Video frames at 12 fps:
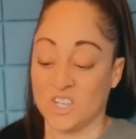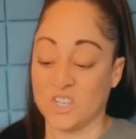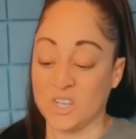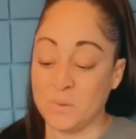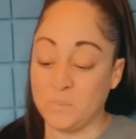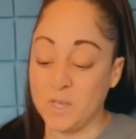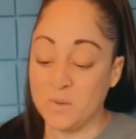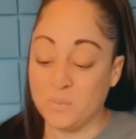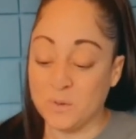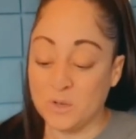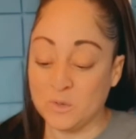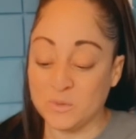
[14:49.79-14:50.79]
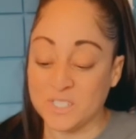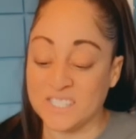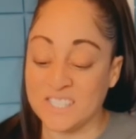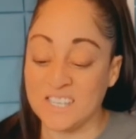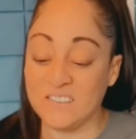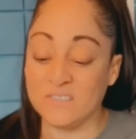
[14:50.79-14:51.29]
Good people
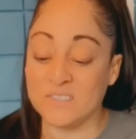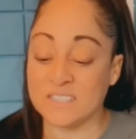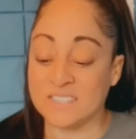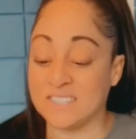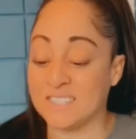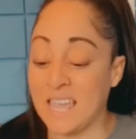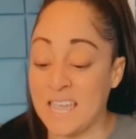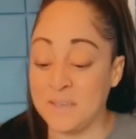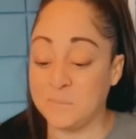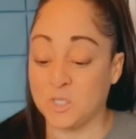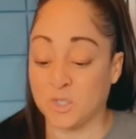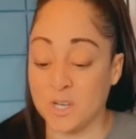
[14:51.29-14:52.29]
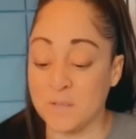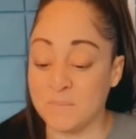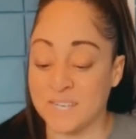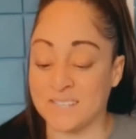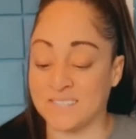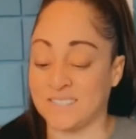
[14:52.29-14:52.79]
receive the same
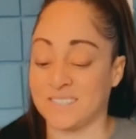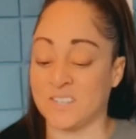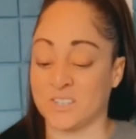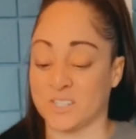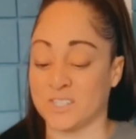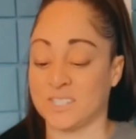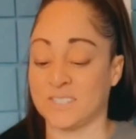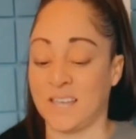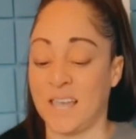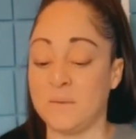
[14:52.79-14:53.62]
treatment as sinners,